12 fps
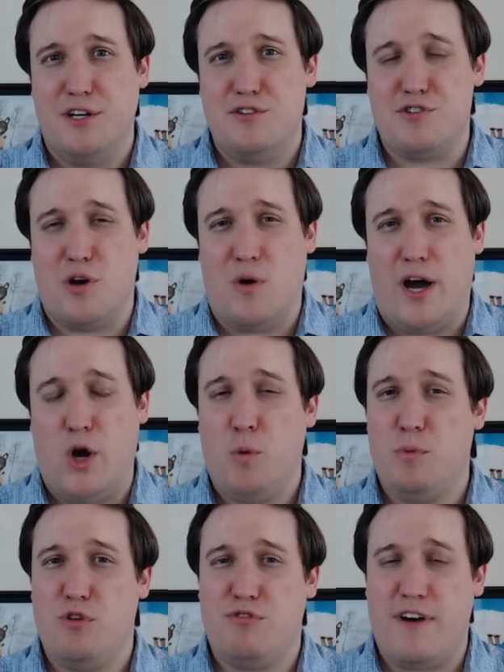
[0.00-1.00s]
So I
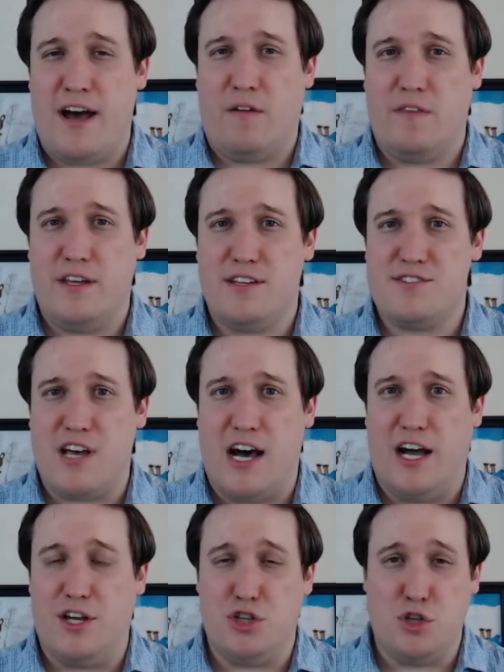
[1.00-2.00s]
hope you found this
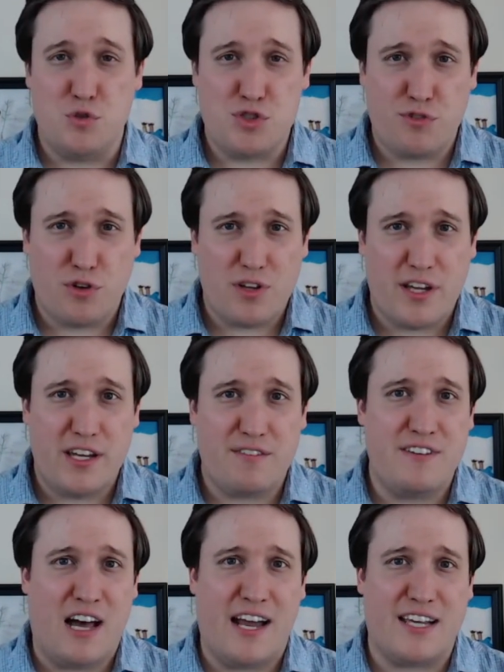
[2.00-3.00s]
useful, and
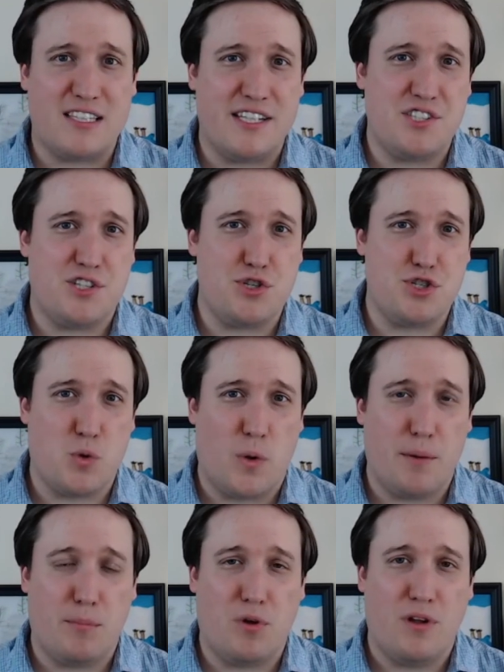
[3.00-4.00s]
if not, at least
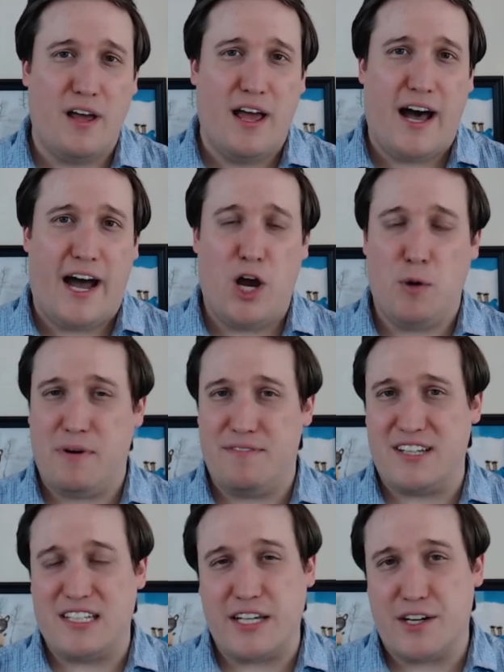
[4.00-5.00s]
enjoyable. I hope
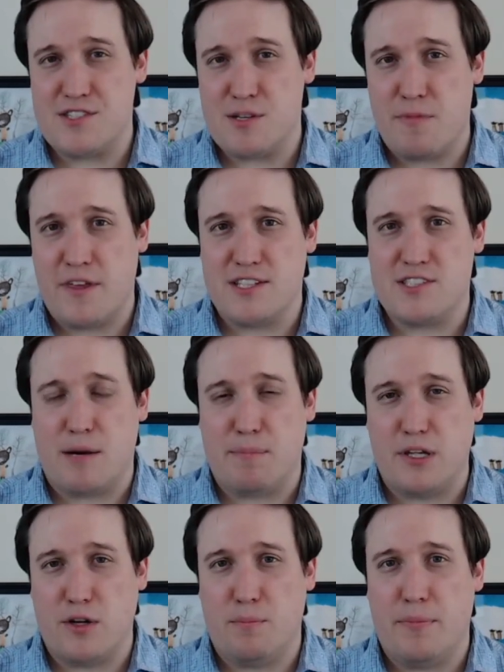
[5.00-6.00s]
I've cleared some things up
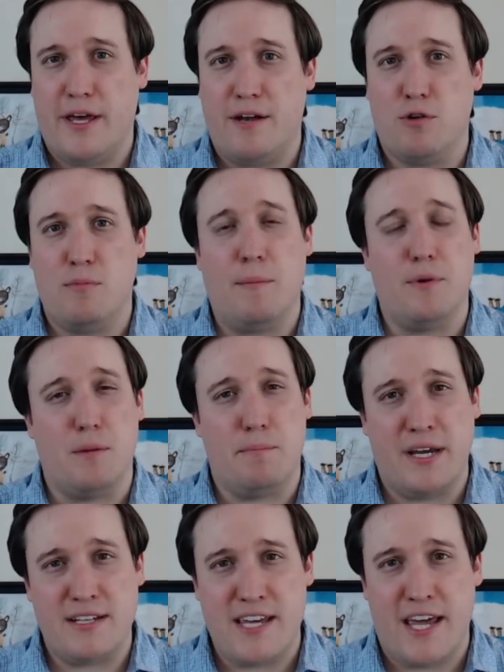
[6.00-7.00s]
a little bit. Remember, the
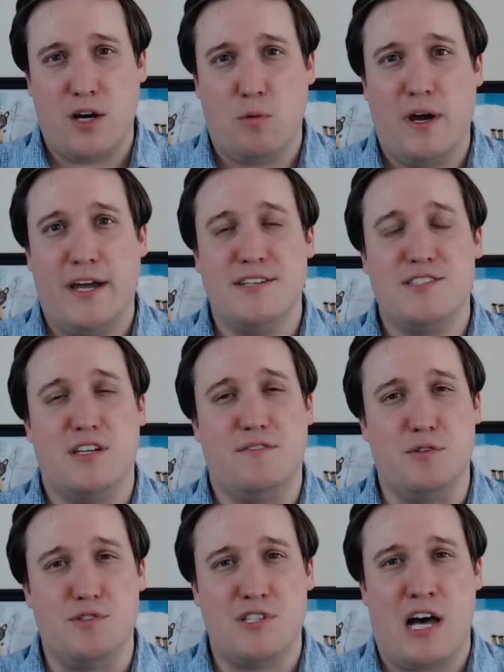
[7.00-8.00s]
big takeaways:
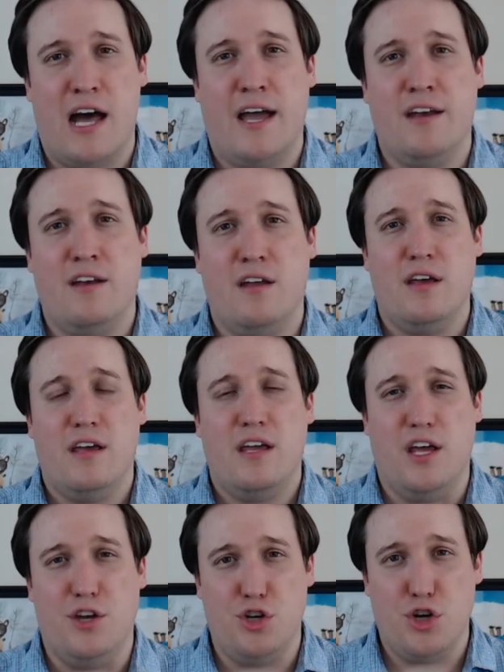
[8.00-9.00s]
if you sign
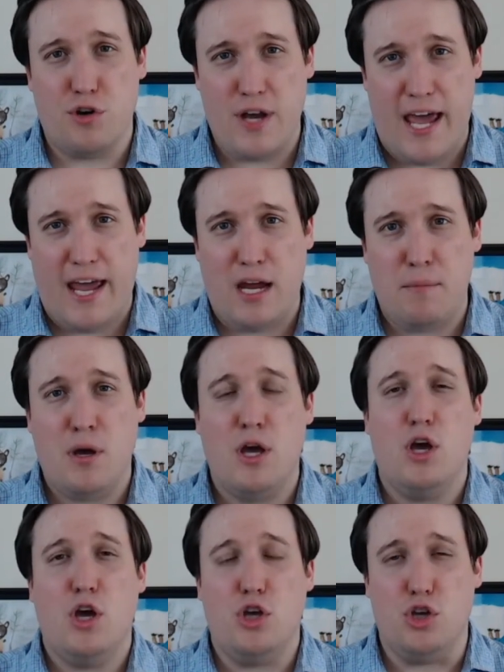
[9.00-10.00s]
in your name,
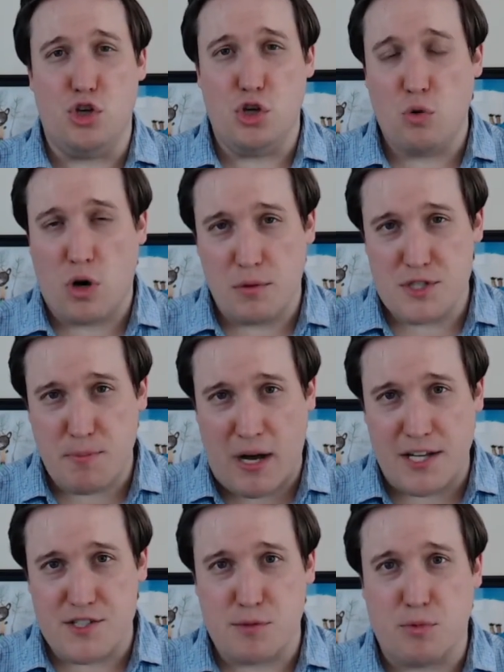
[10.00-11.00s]
you are
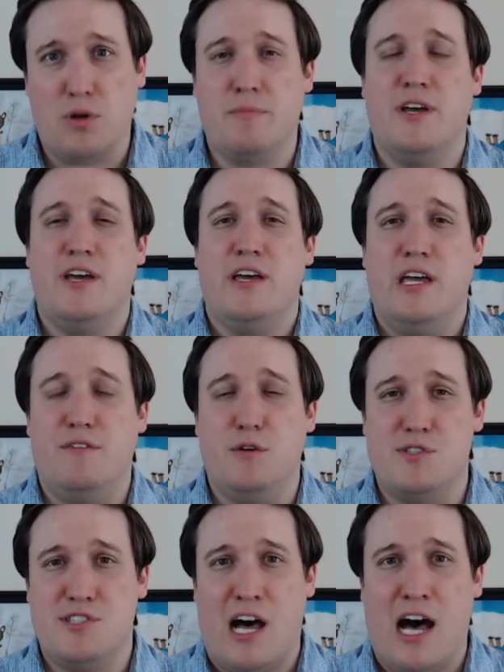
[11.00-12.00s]
responsible. If
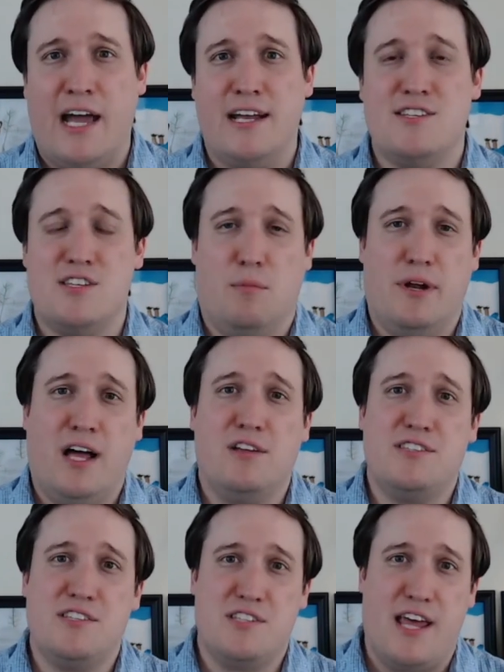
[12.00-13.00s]
you sign someone
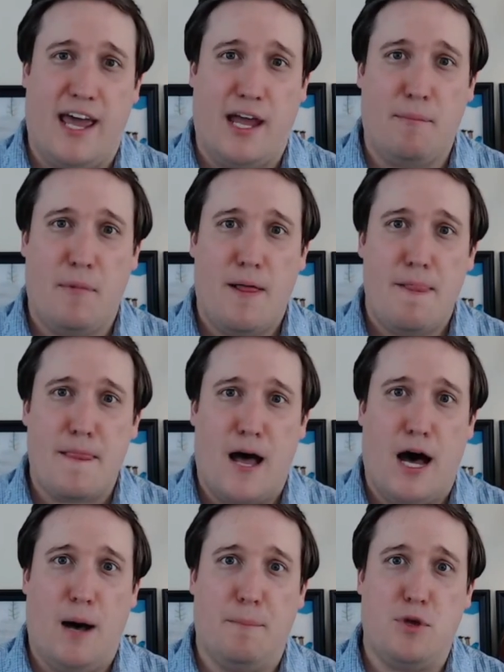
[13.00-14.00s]
else's name,
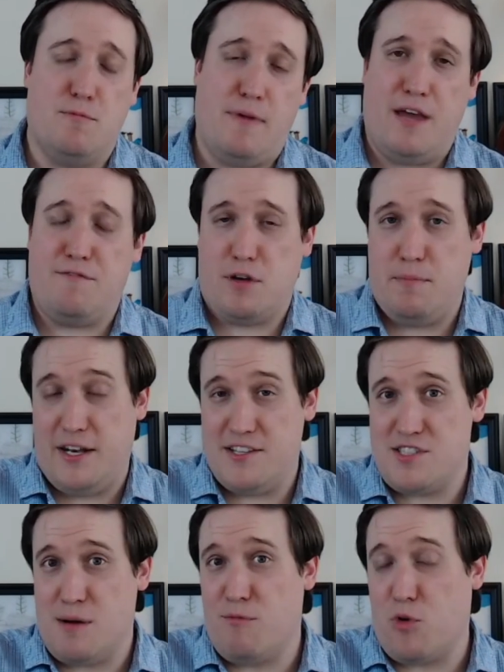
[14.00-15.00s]
you may have
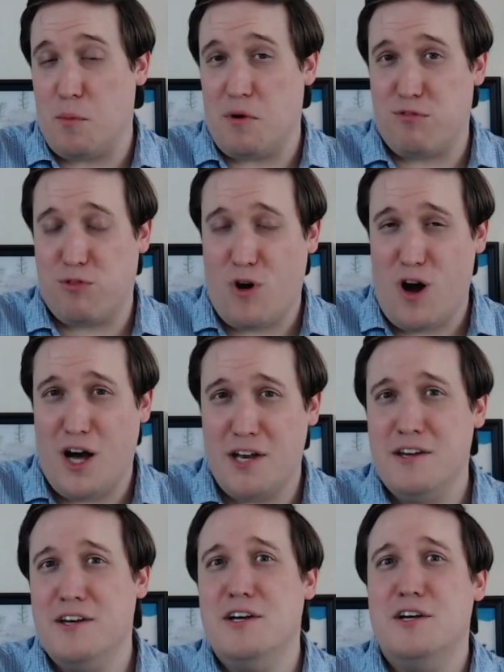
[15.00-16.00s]
committed some form of
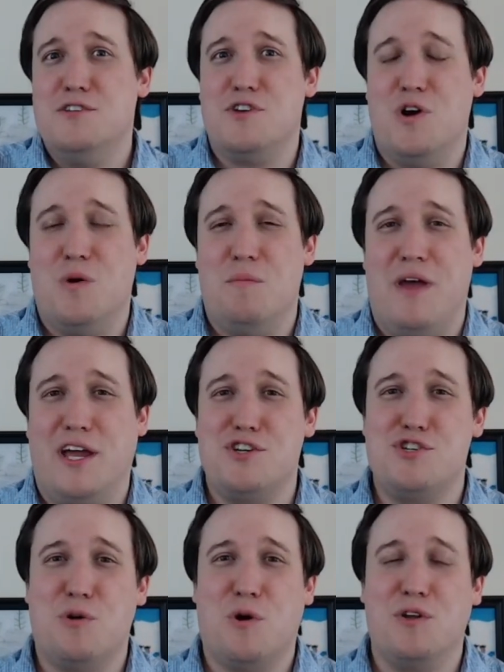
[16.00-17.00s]
fraud. So make
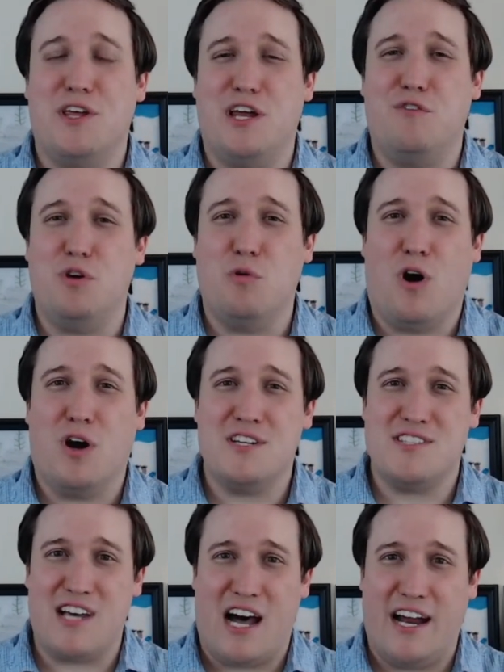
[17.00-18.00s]
sure that if you are
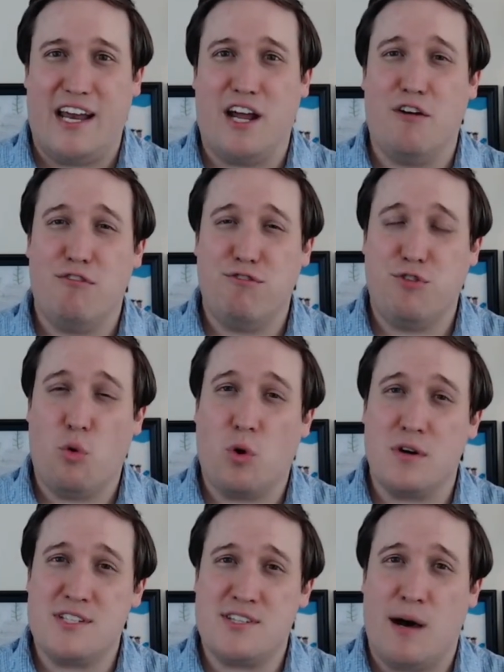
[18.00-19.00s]
signing
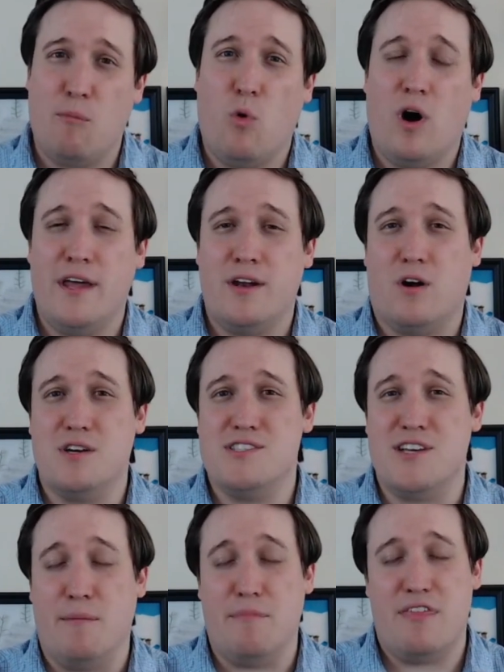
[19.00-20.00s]
for someone or
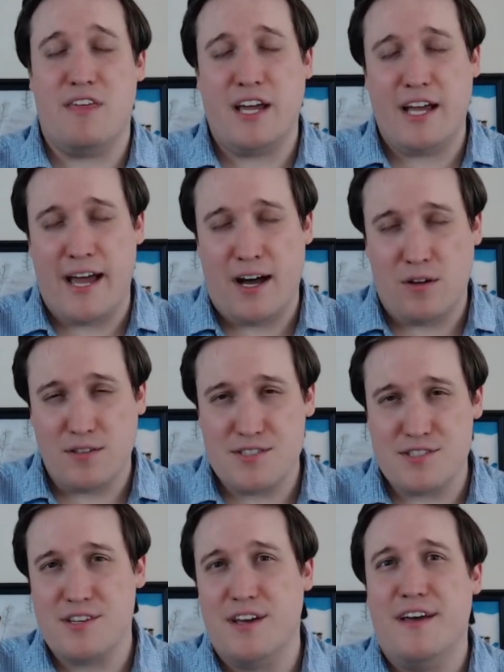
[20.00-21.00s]
something
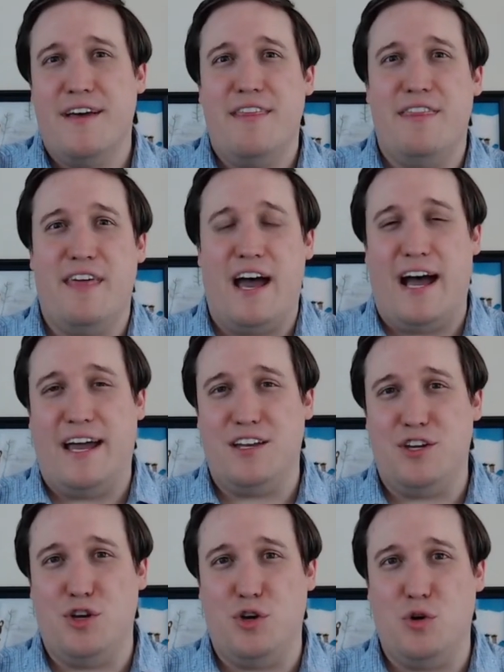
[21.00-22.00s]
else, that
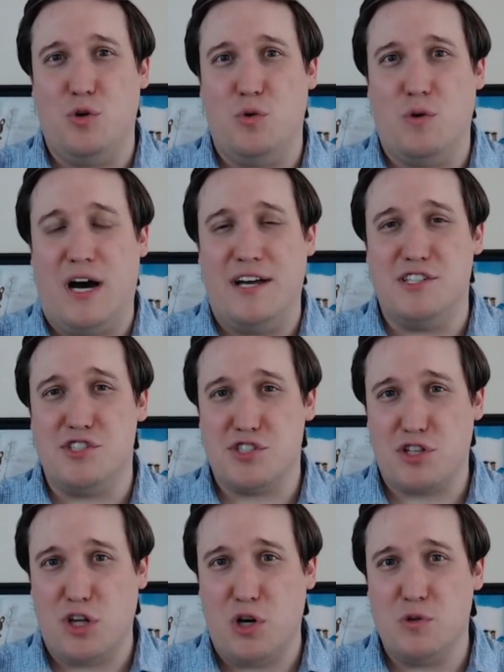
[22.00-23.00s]
you
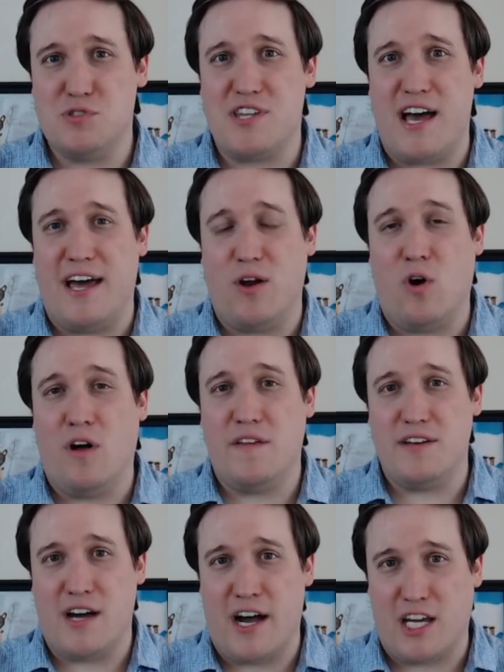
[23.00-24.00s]
disclose that on
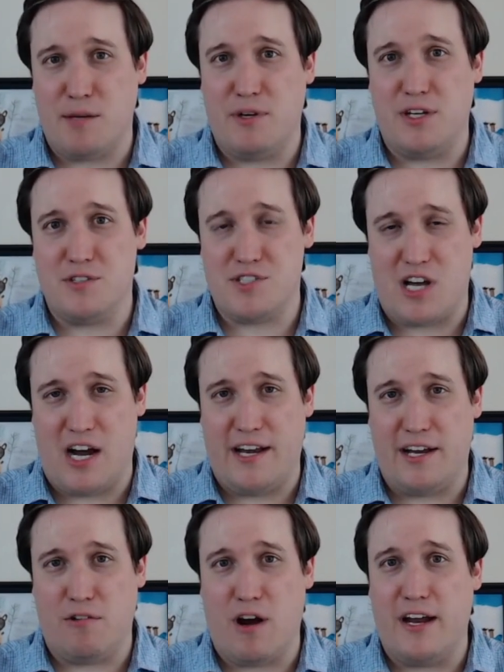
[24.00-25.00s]
the document you're
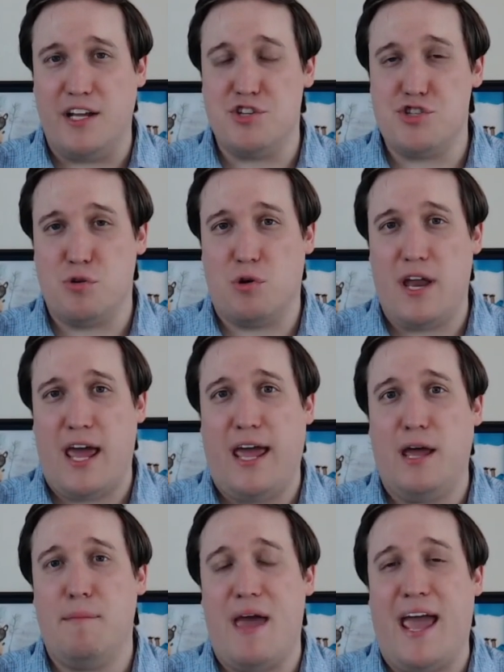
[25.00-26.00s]
signing, right? It's your
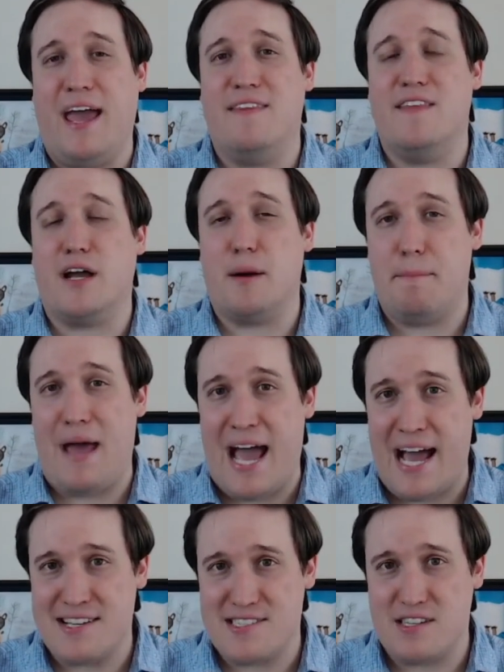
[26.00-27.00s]
name and the
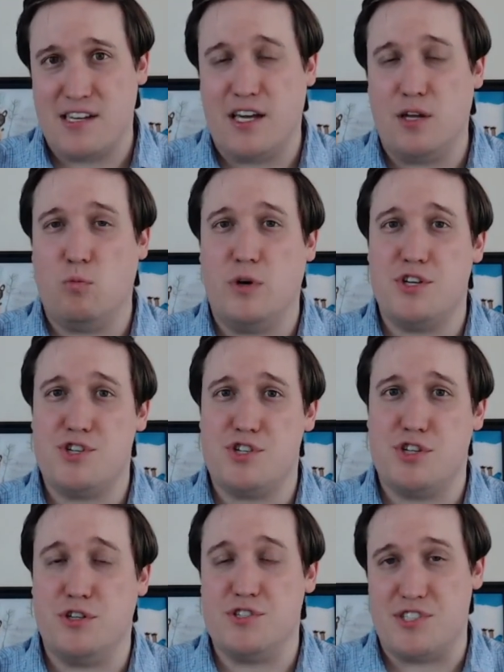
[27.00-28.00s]
capacity in
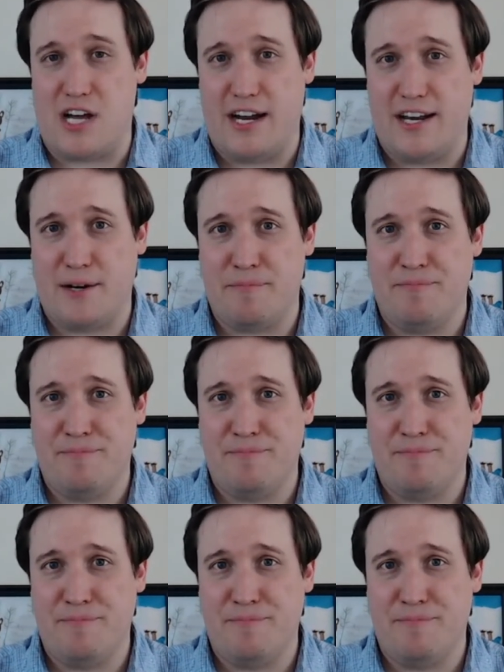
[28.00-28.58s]
which you're signing.